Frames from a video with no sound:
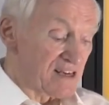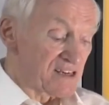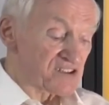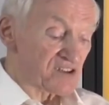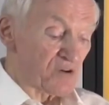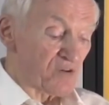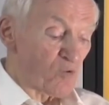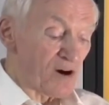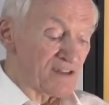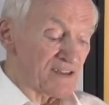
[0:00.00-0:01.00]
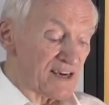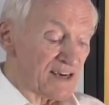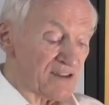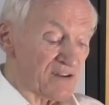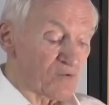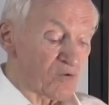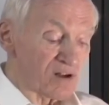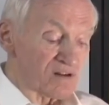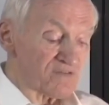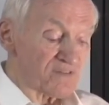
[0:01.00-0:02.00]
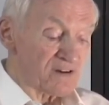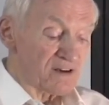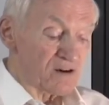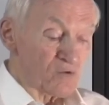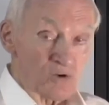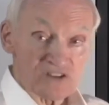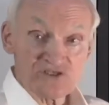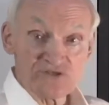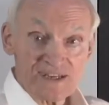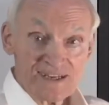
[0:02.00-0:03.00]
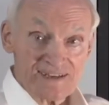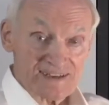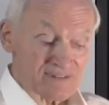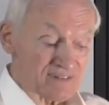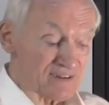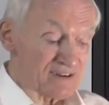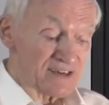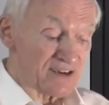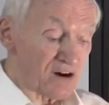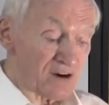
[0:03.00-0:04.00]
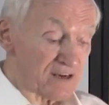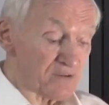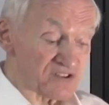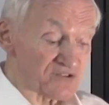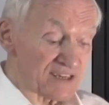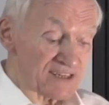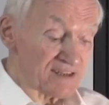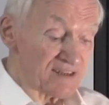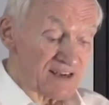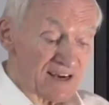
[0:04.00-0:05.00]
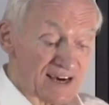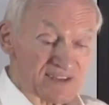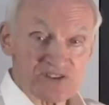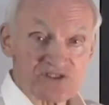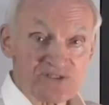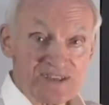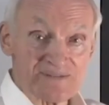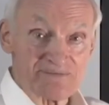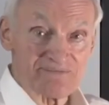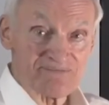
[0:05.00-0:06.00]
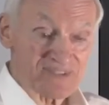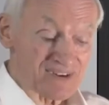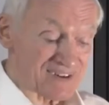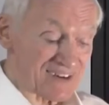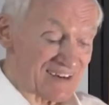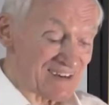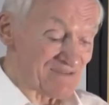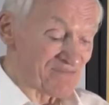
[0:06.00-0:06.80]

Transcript: So one day the wolf was drinking. He, he was drinking at the stream, okay?